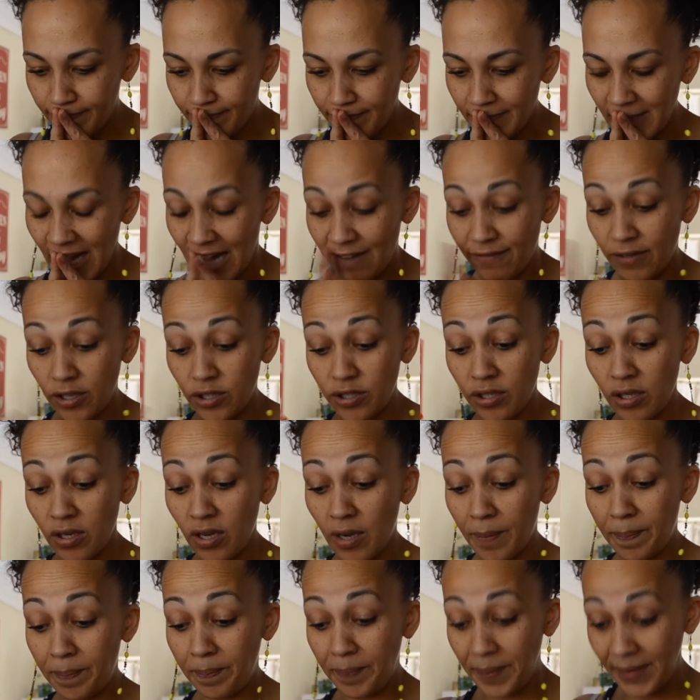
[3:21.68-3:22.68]
I've also
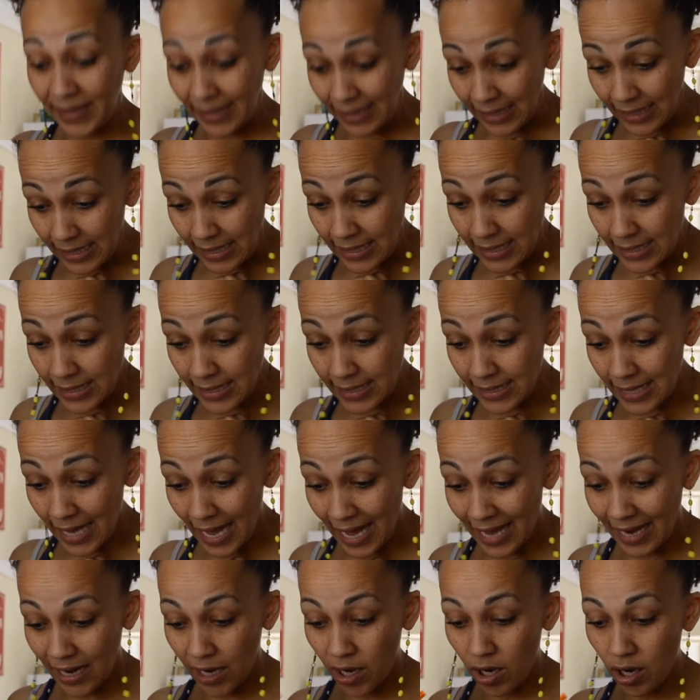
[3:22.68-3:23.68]
got peas, and
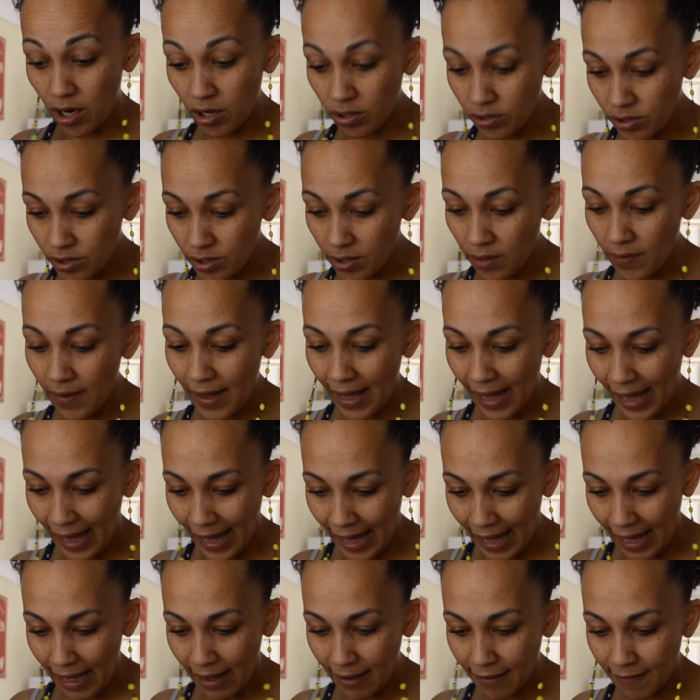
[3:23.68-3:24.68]
I also
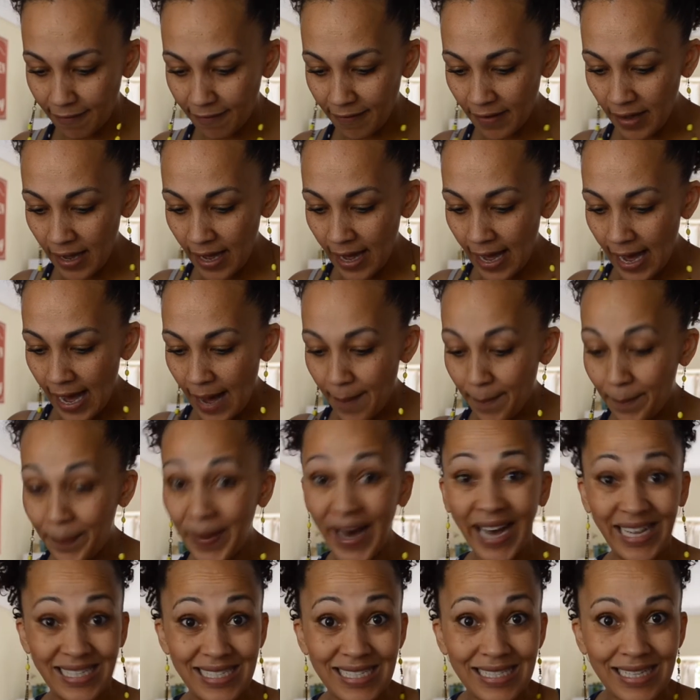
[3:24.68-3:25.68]
have
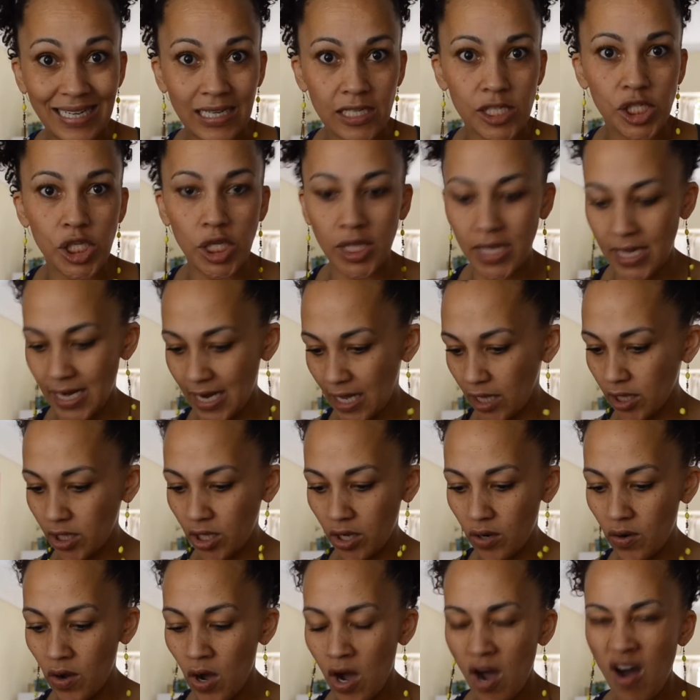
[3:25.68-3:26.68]
pasta. So then I'll go,
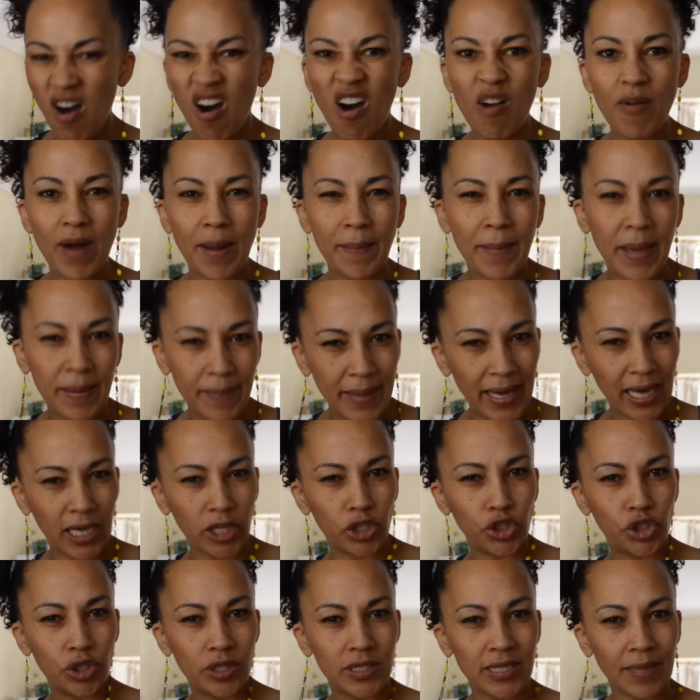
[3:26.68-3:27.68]
all right, maybe I could
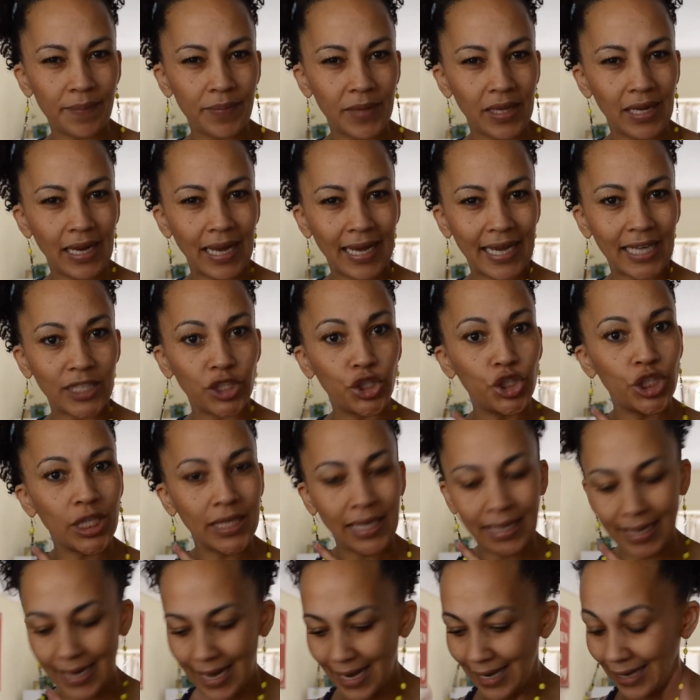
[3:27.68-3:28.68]
do something like a
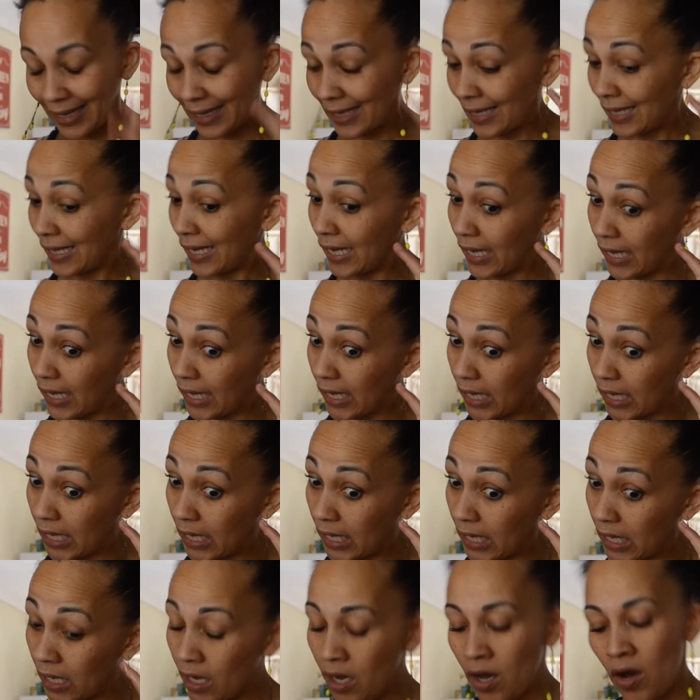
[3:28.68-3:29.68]
chicken a la
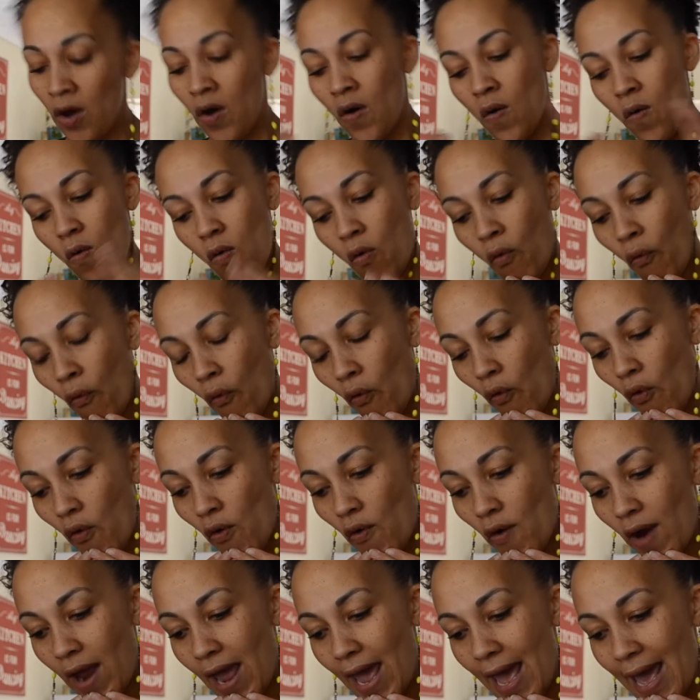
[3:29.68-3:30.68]
king,
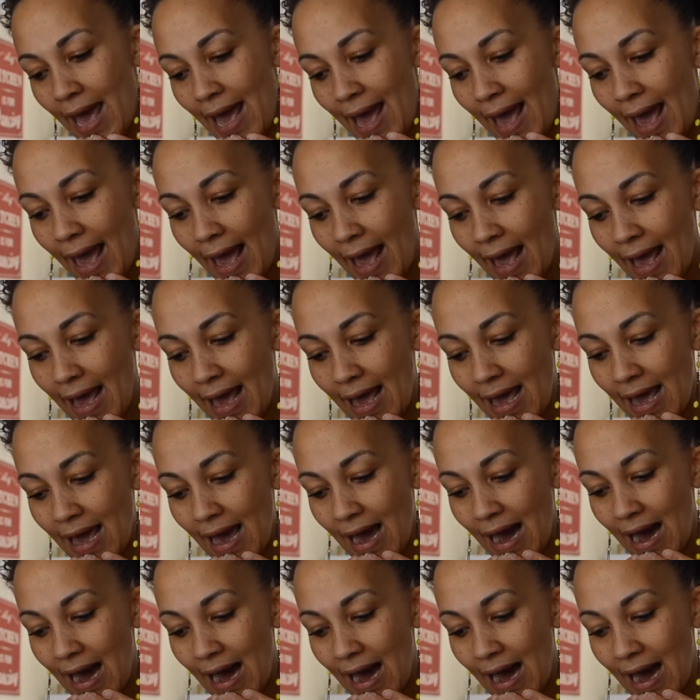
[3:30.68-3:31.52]
or a